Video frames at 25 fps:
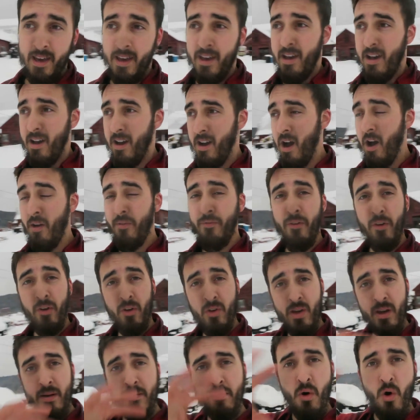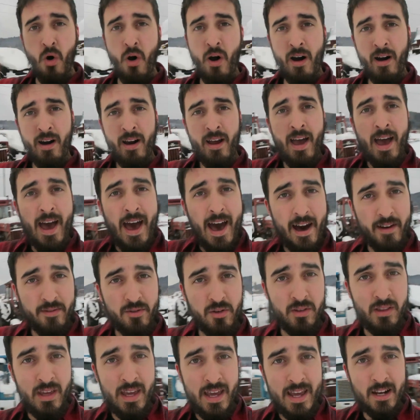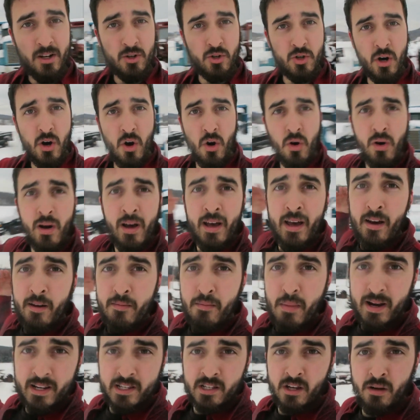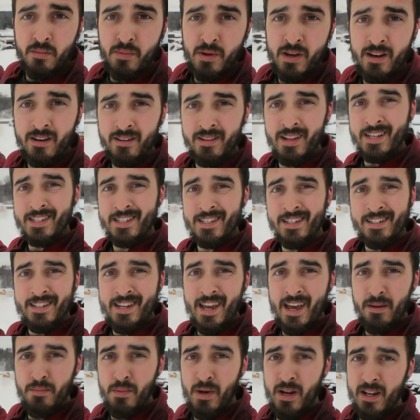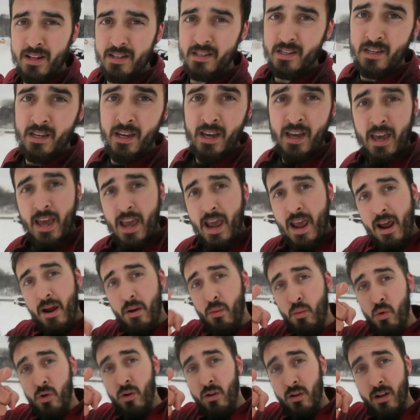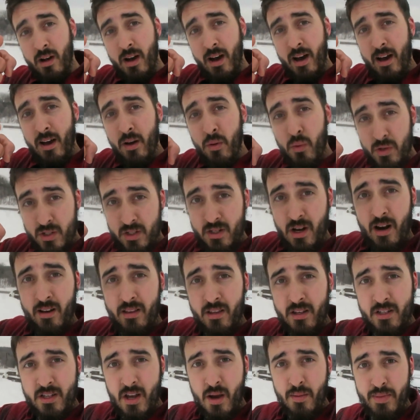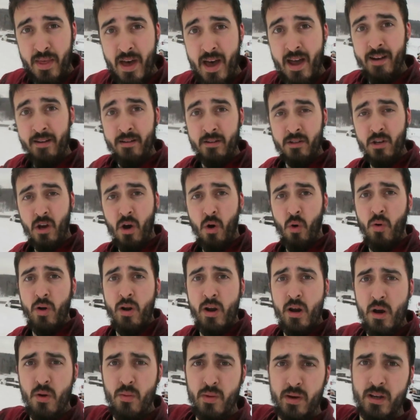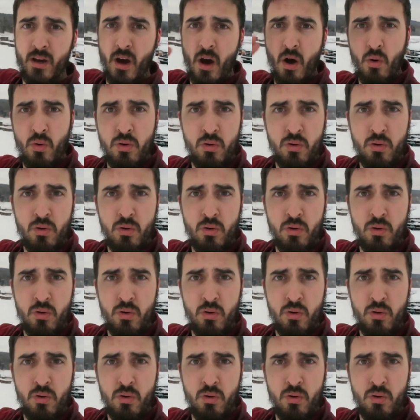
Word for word: I'll fill you in more after the intro. Mike's gonna be here in less than 10 minutes, and we'll start this up then. So, here we go,